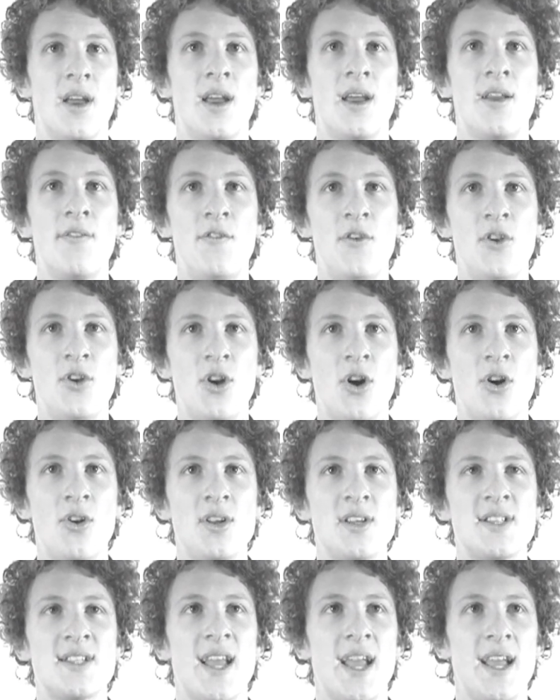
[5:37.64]
If you
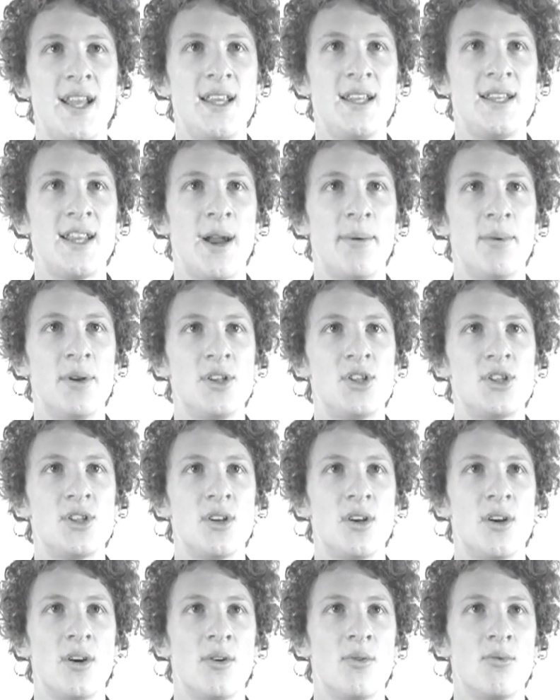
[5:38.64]
notice any damage,
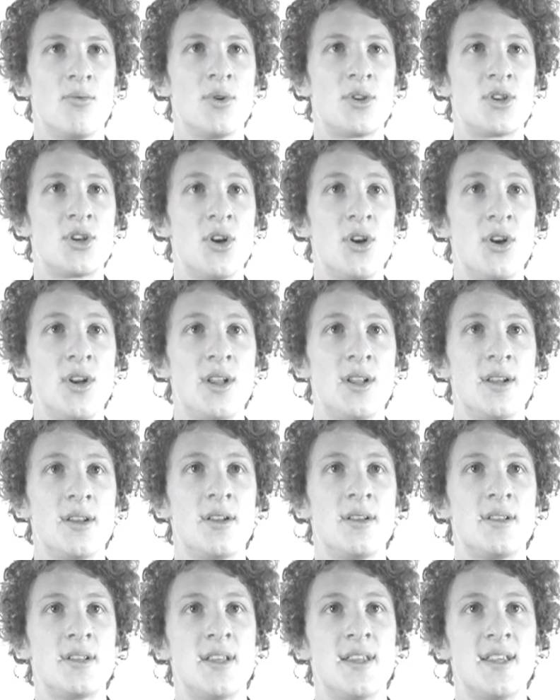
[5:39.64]
return it
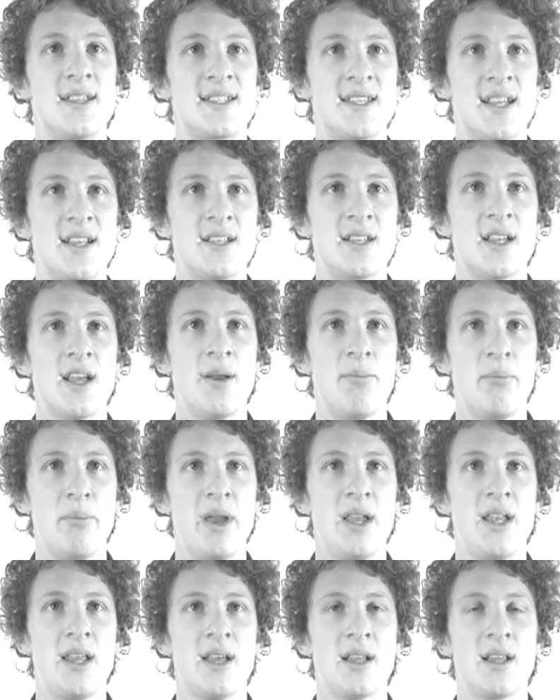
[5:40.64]
to the centre
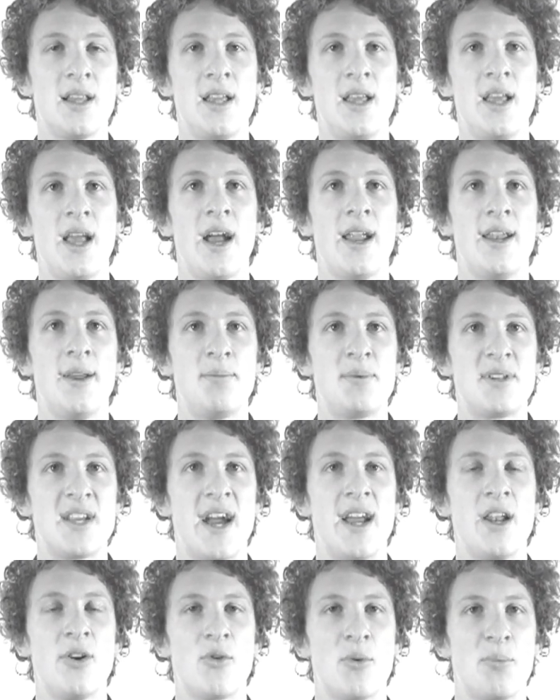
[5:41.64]
immediately and
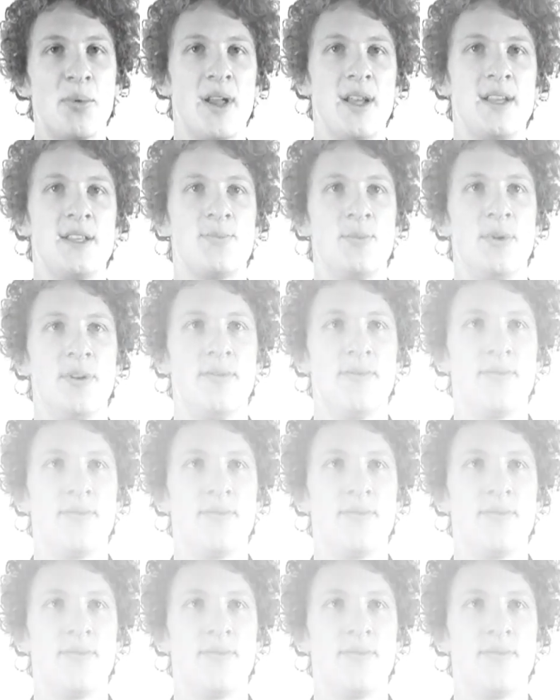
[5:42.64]
obtain a replacement.